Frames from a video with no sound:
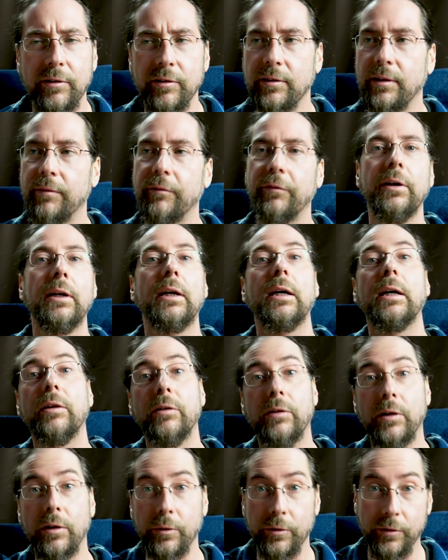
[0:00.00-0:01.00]
or something
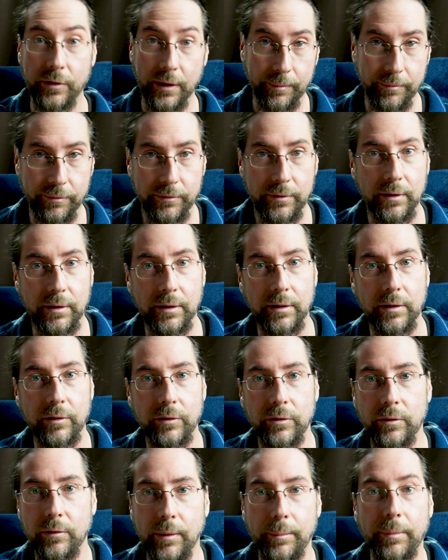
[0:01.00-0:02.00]
it goes up
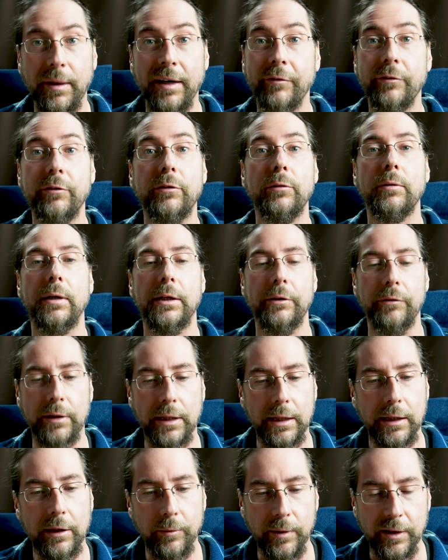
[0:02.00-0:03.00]
to above 200
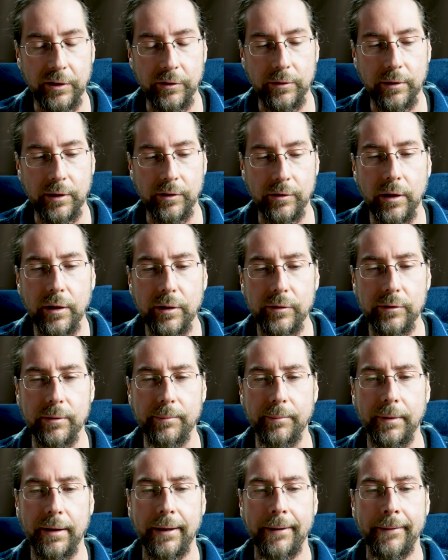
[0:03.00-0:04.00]
kilowatts. So it's
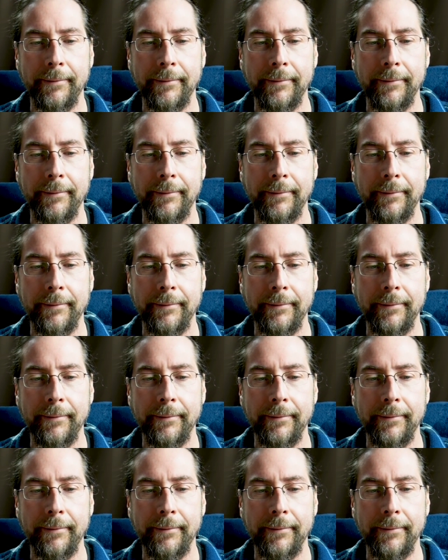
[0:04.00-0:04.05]
awesome.